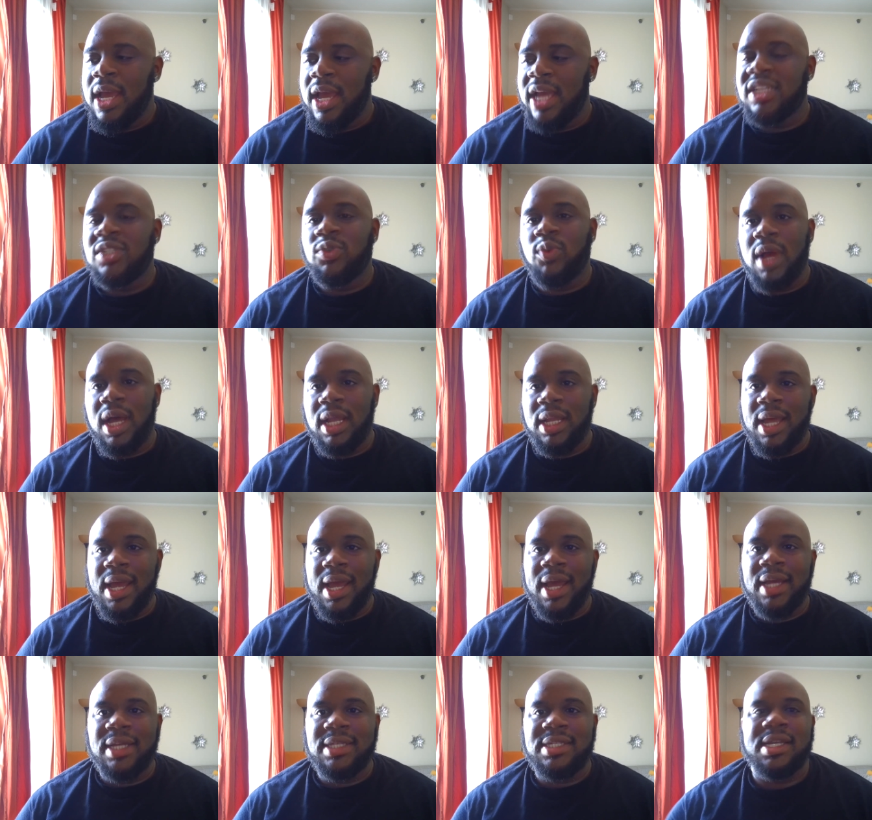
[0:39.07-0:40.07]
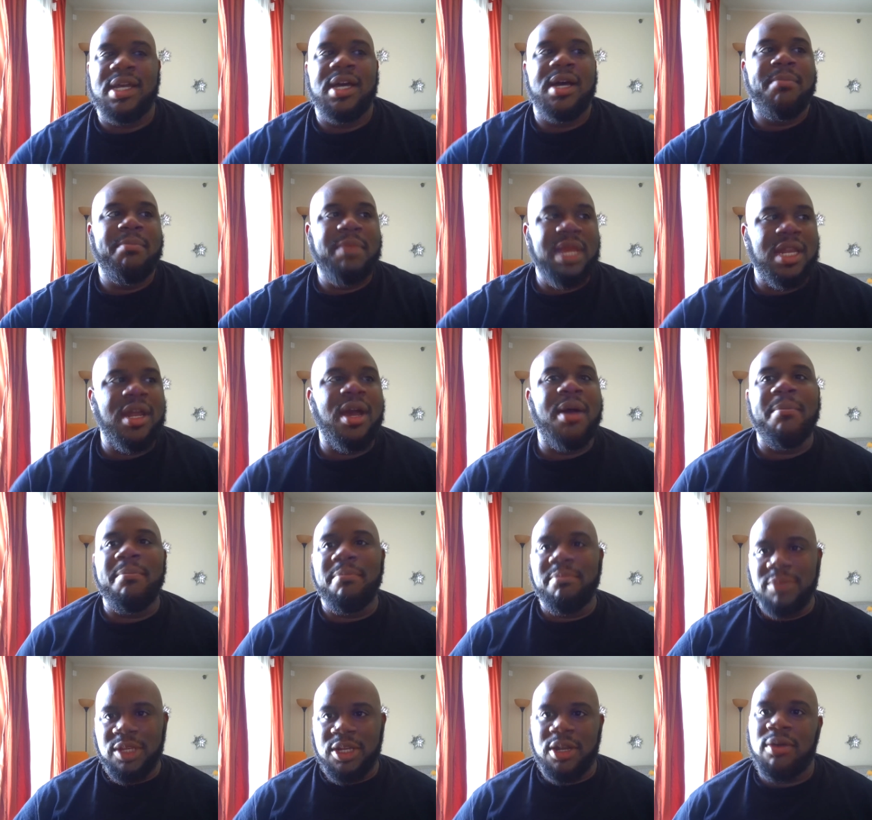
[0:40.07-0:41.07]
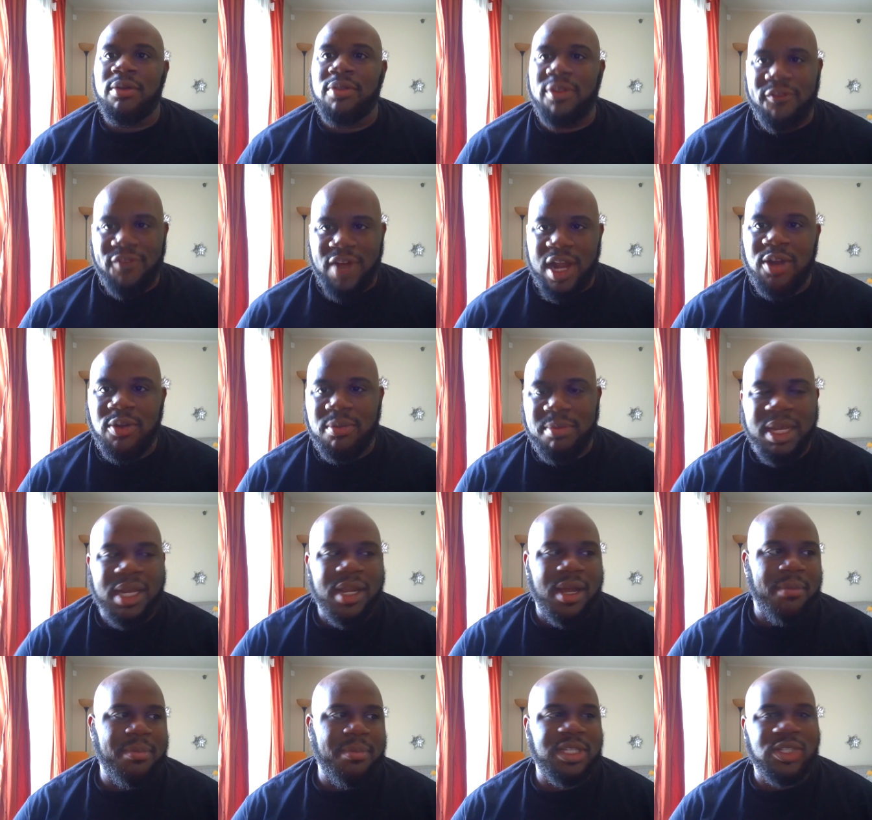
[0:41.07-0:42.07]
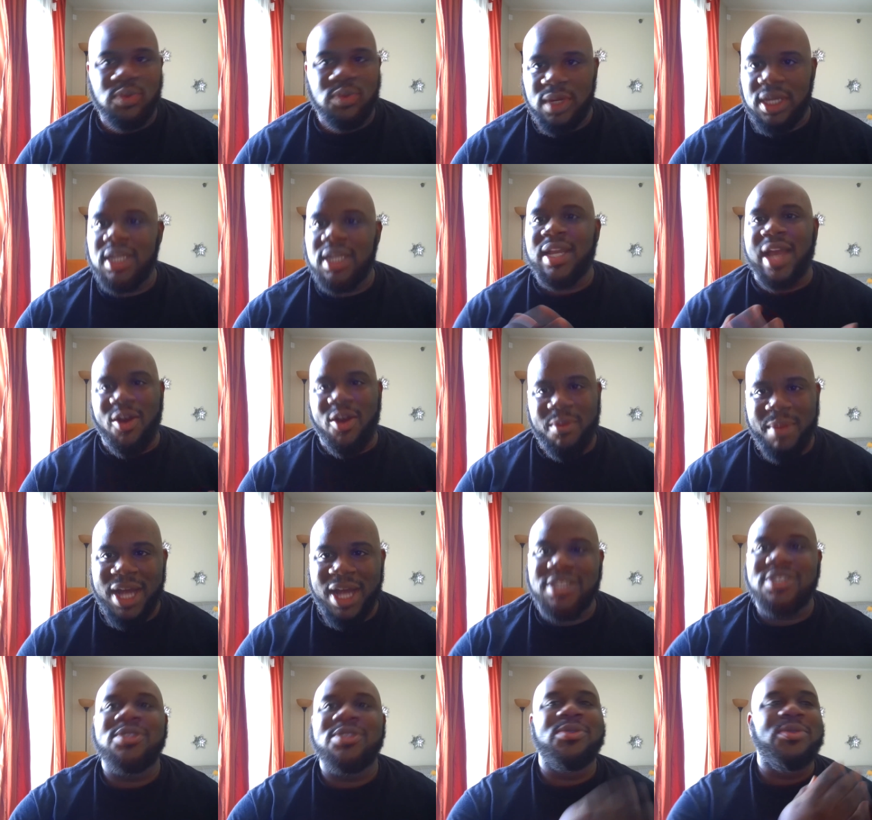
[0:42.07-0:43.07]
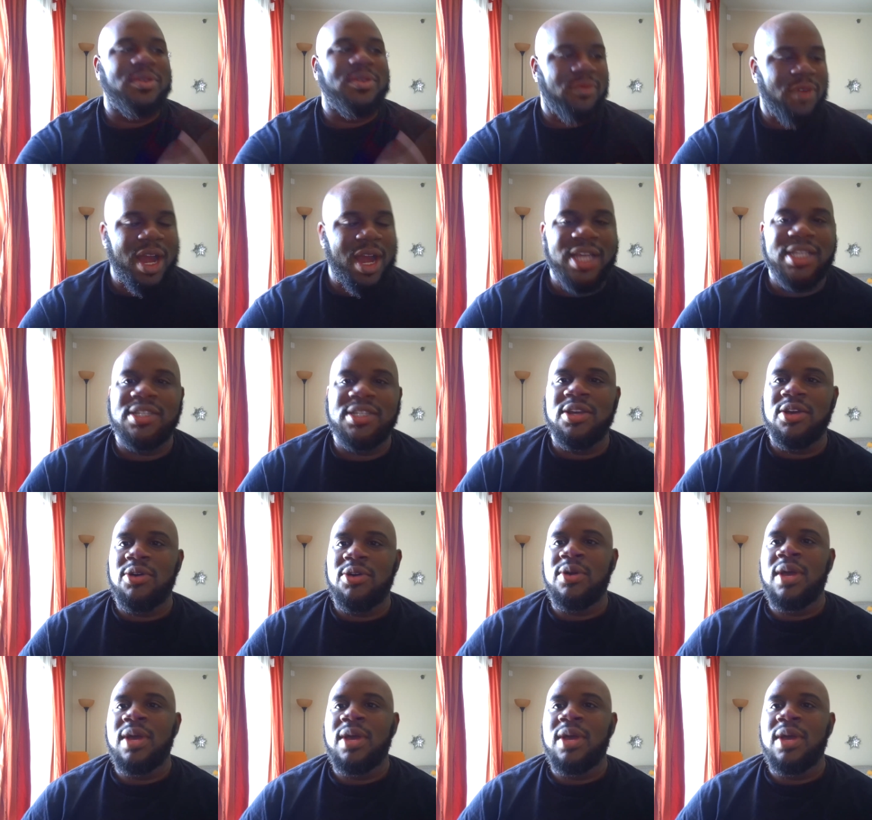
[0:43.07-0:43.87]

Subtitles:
As well as a meetup, you know, the final meetup between Kawamatsu and Raizo.